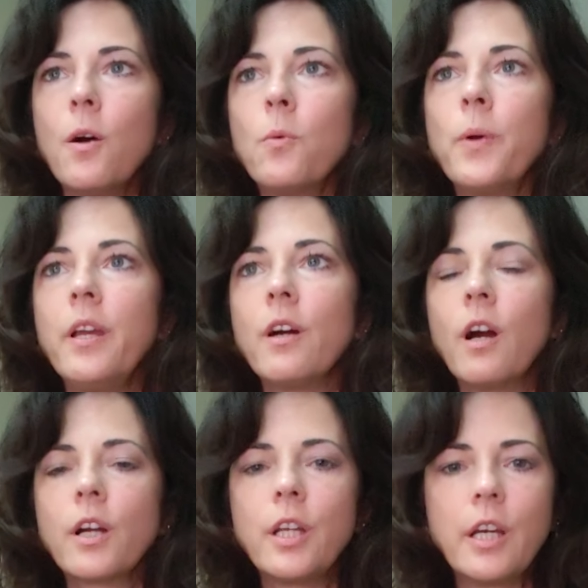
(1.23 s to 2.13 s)
We
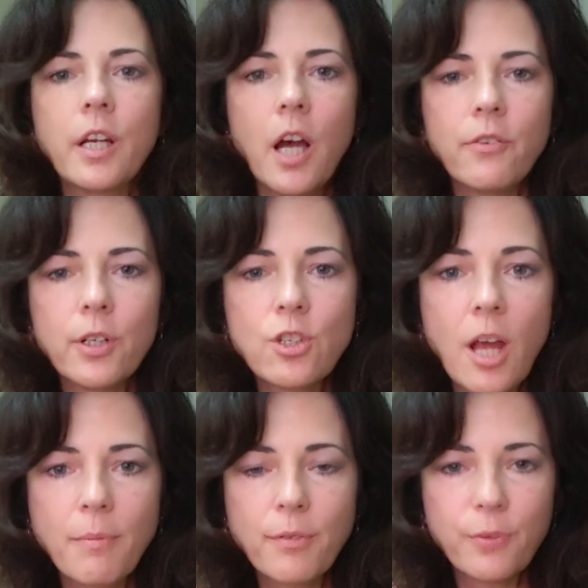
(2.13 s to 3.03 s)
are going to cover
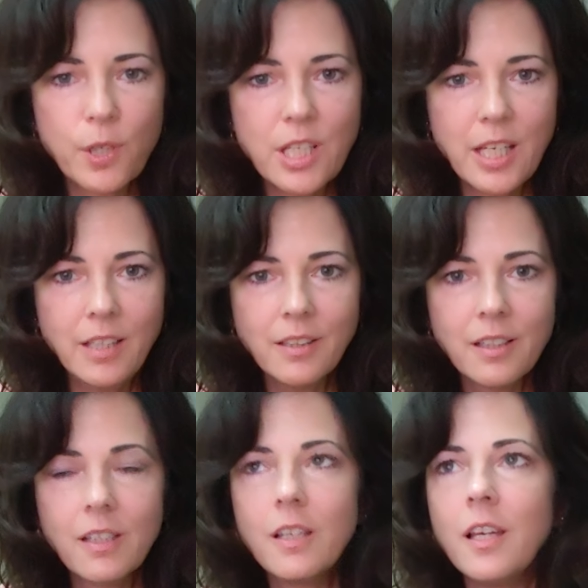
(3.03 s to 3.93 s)
chapter 14,
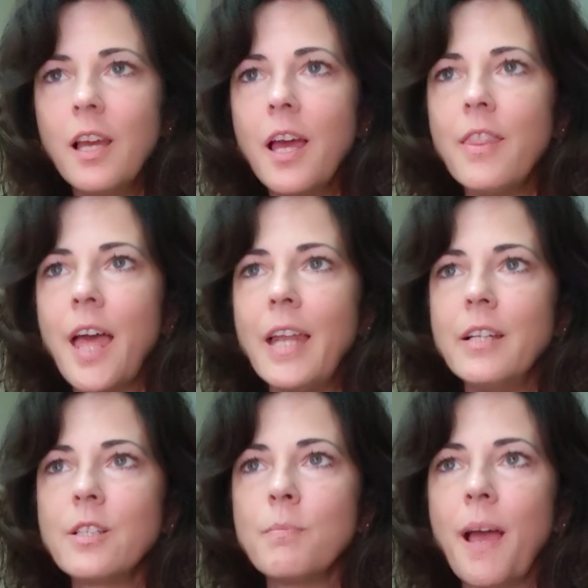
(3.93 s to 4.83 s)
and that
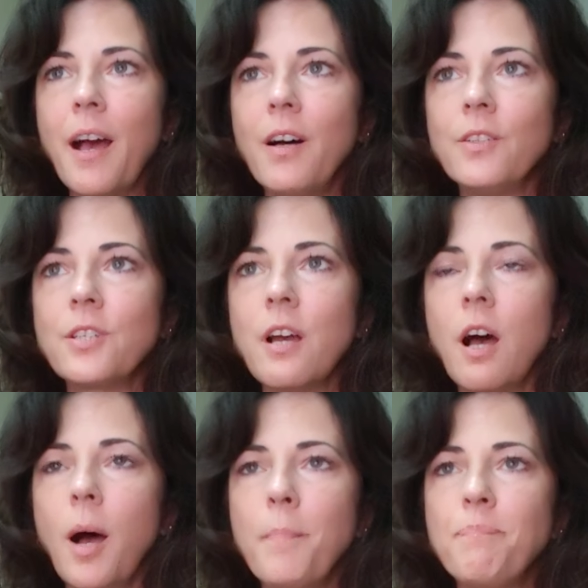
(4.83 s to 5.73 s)
is about
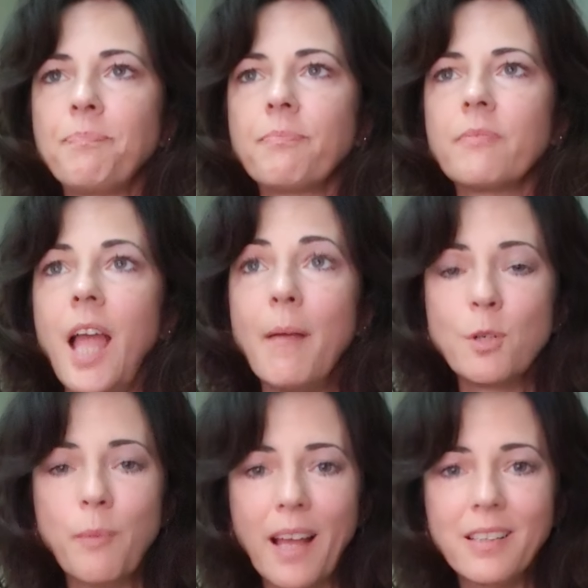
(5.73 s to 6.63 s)

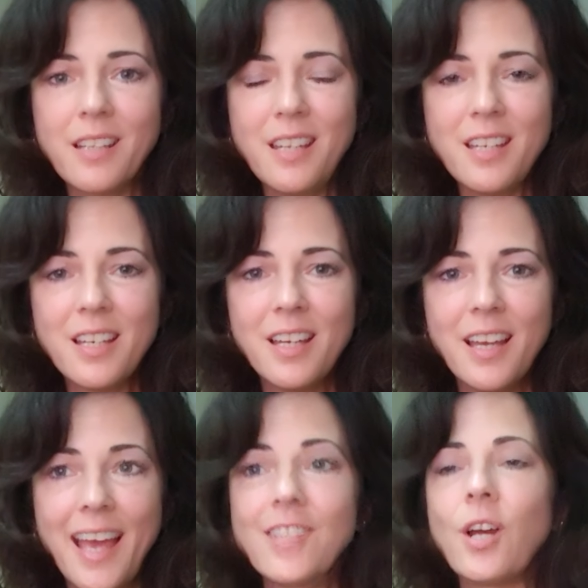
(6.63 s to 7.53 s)
abnormality.
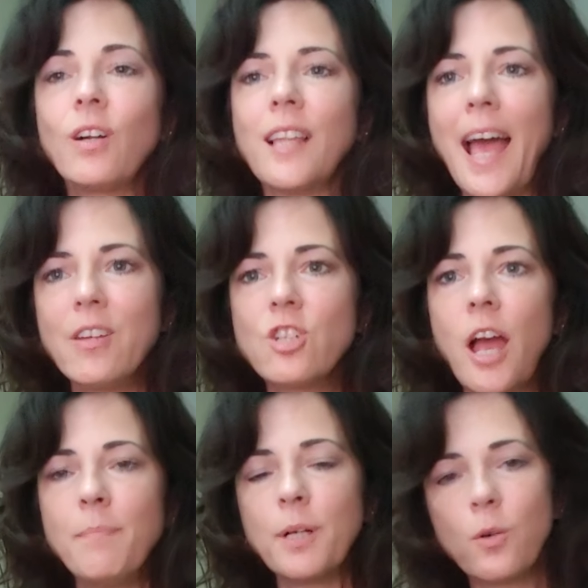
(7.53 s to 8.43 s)
It's our last
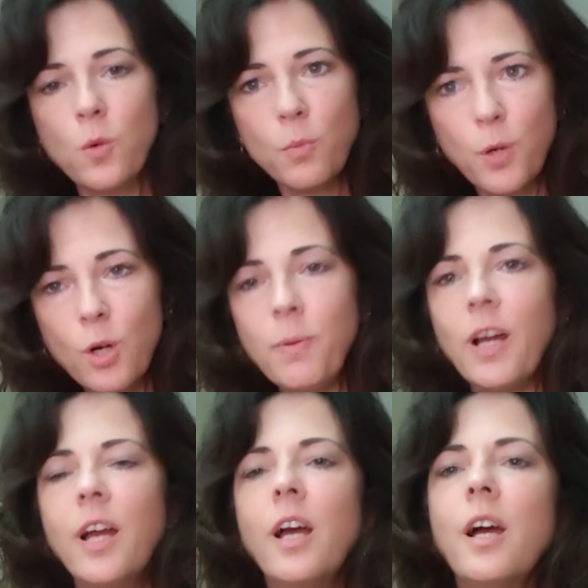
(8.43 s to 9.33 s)
chapter. Whoop whoop.
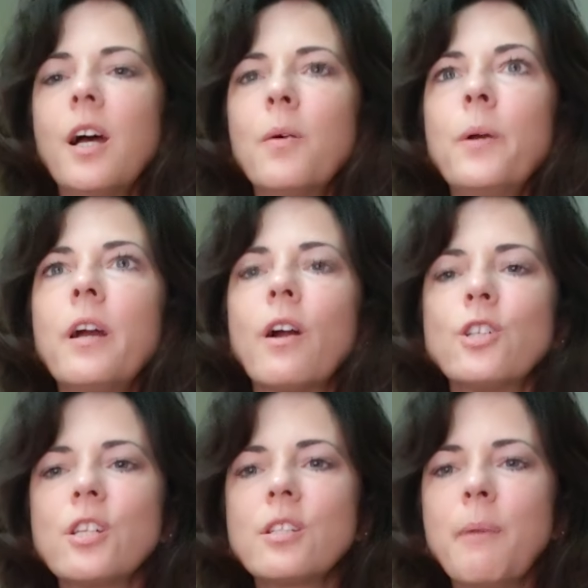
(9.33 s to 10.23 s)
We are
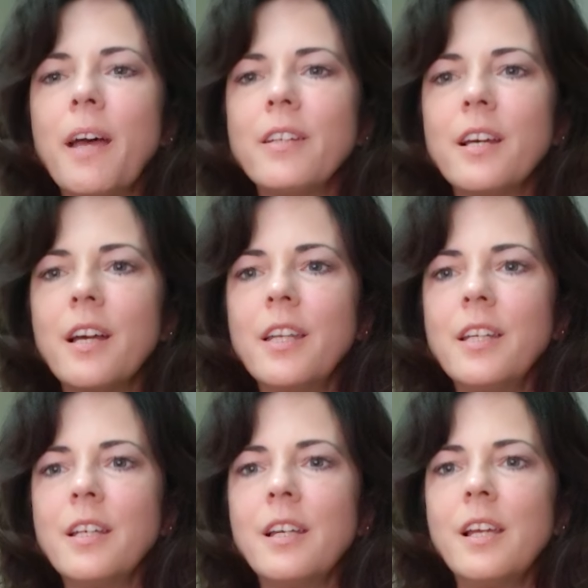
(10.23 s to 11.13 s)
just about
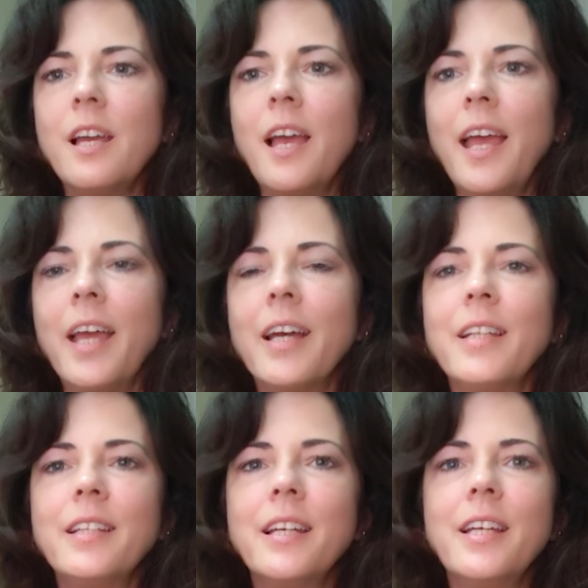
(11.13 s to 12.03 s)
done,
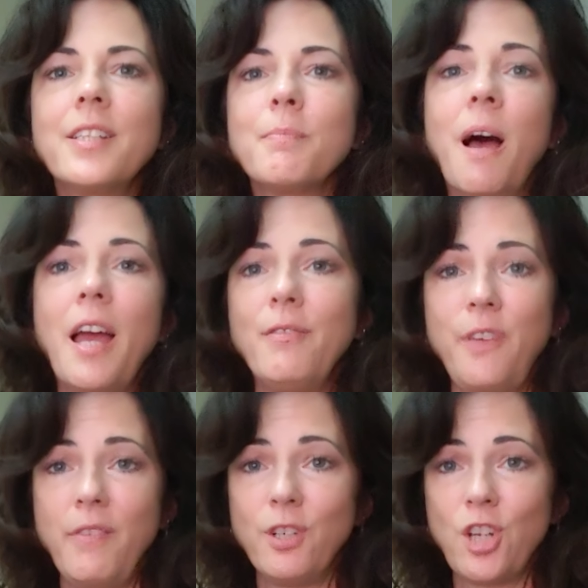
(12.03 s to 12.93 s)
and it's my
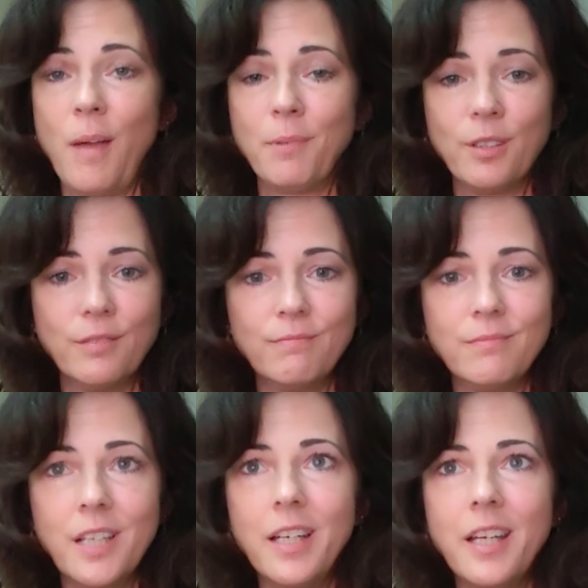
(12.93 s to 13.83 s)
favorite chapter.
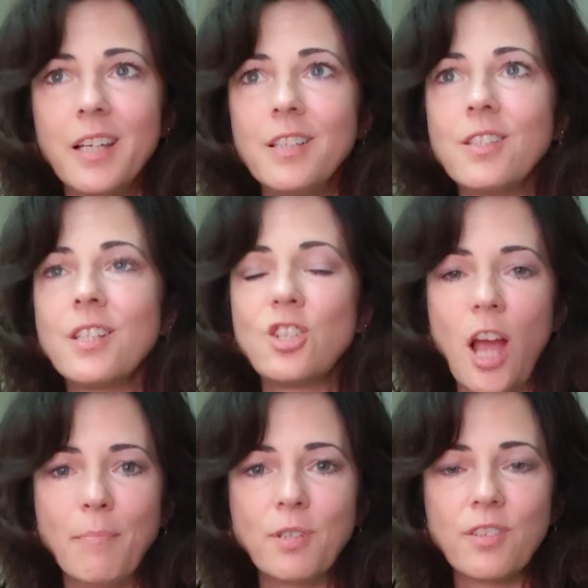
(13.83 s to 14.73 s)
It is the
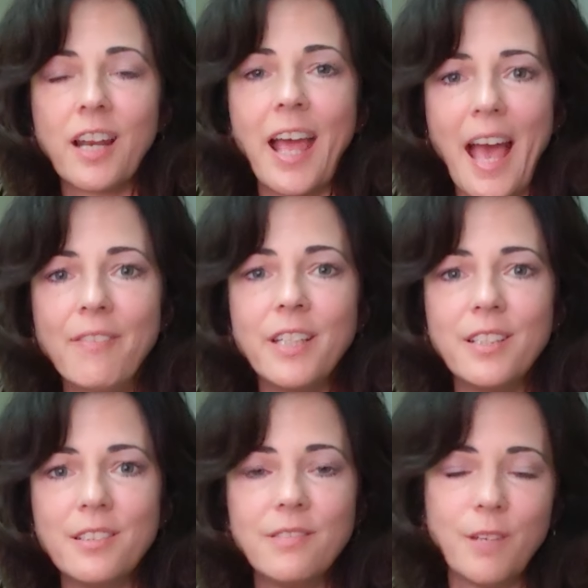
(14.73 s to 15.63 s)
chapter that I have
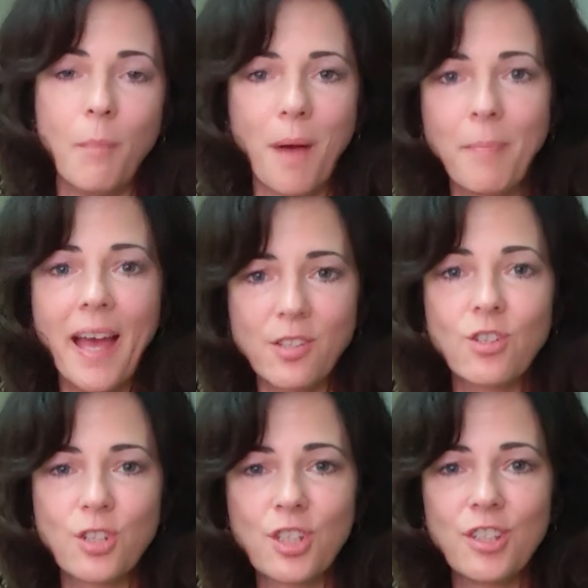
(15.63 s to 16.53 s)
in my
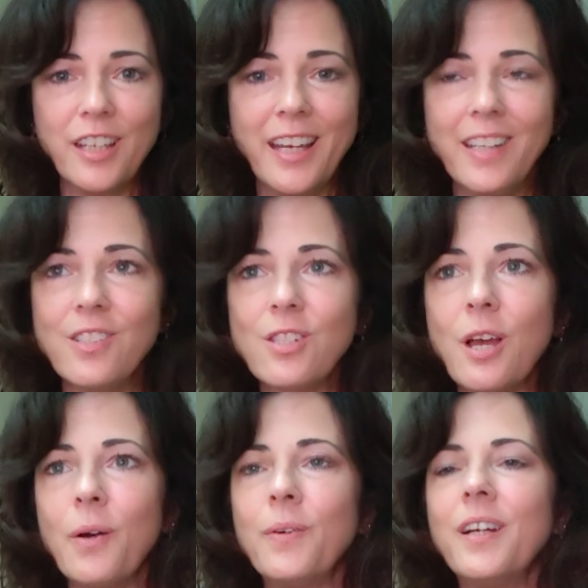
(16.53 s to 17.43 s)
master's degree in.
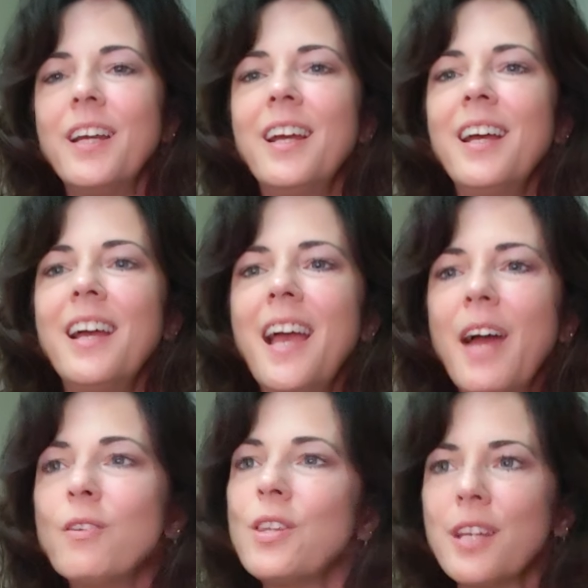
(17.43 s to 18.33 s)
So
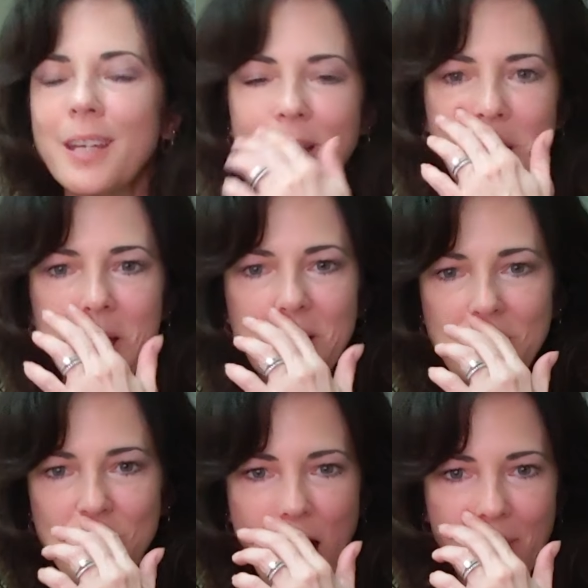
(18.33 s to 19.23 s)
everything in
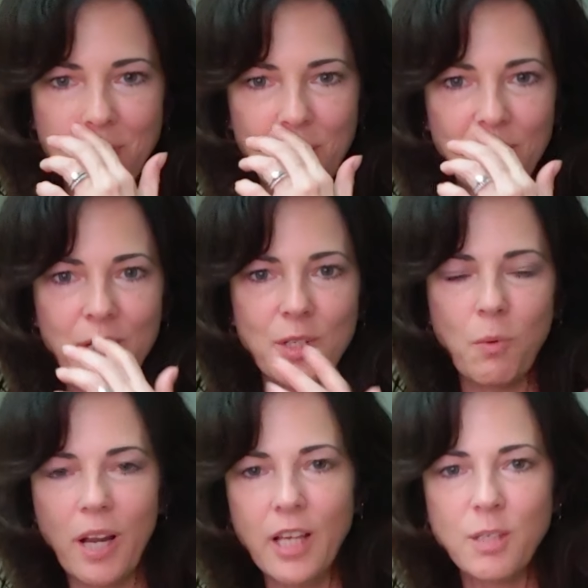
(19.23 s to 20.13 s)
this chapter is
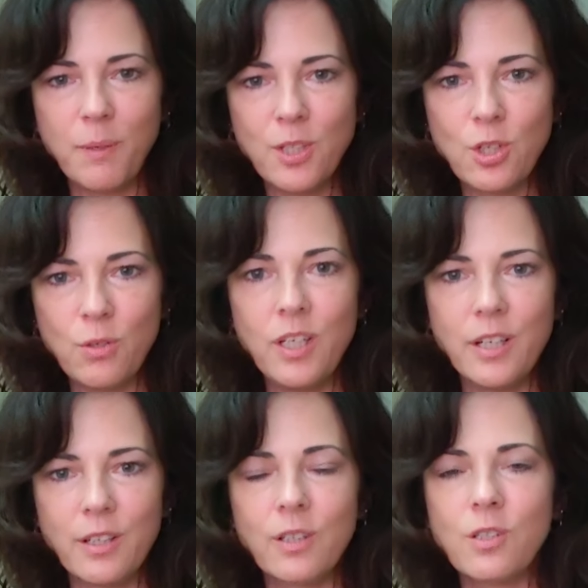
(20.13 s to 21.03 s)
what I spent 2
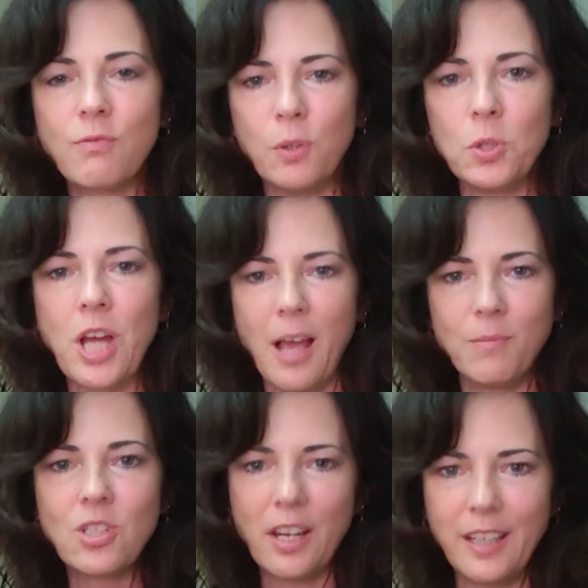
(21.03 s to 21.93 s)
years full-time
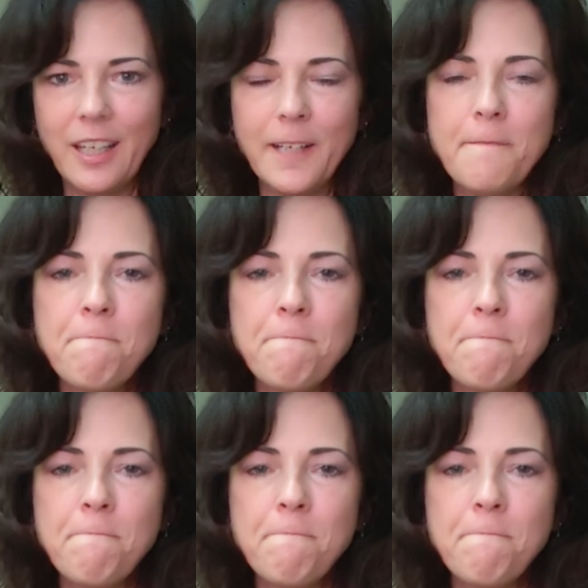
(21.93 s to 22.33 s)
studying.